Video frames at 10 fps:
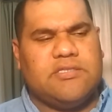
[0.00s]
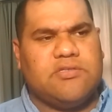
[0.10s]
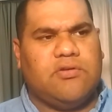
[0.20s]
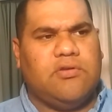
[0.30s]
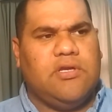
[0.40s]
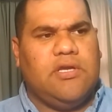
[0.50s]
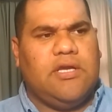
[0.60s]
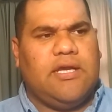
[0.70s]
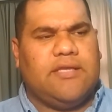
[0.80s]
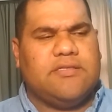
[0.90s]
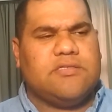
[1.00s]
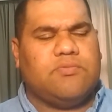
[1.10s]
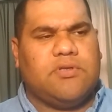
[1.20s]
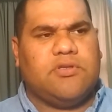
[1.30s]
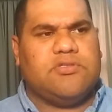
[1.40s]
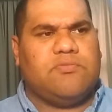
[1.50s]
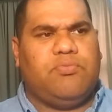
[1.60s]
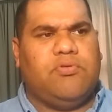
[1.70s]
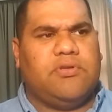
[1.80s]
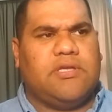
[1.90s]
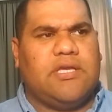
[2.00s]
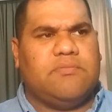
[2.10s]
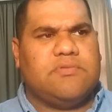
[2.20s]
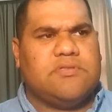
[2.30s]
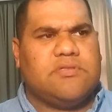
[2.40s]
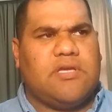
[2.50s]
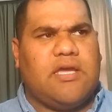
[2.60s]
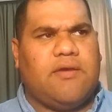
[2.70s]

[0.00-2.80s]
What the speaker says: So this is one of those important games